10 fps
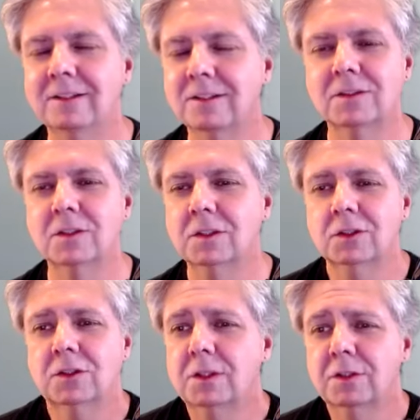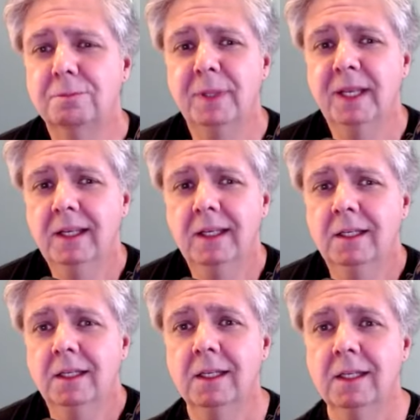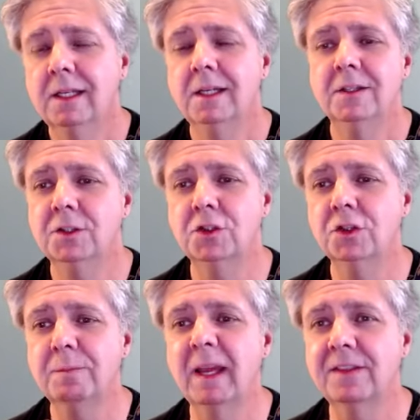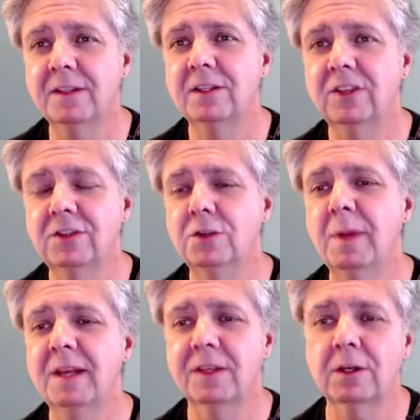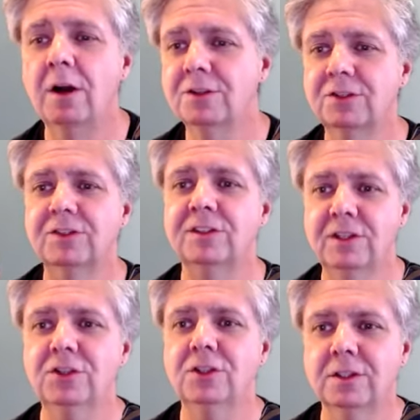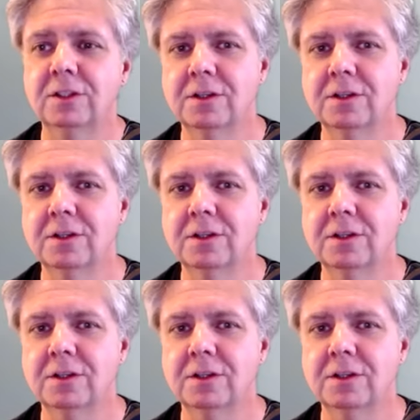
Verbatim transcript: just just just being you just make the decision you make the conscious decision